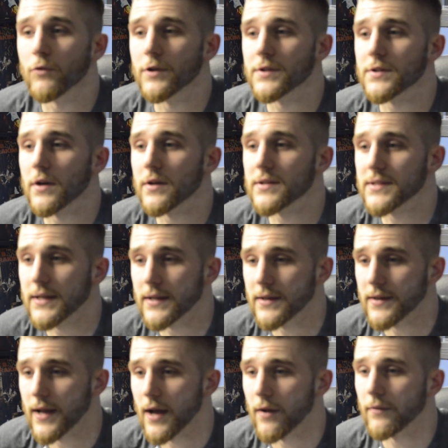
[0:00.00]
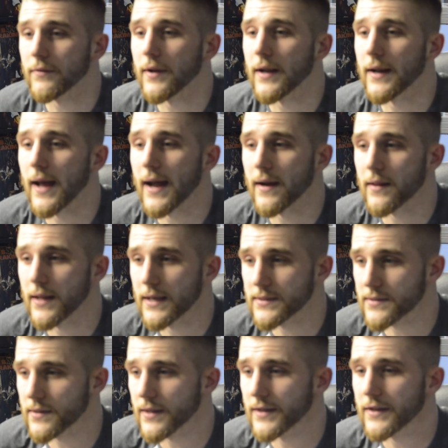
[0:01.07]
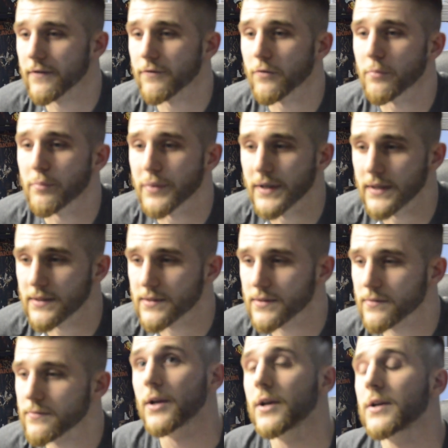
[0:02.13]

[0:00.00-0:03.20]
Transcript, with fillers: really started sitting down and analyzing like different beats.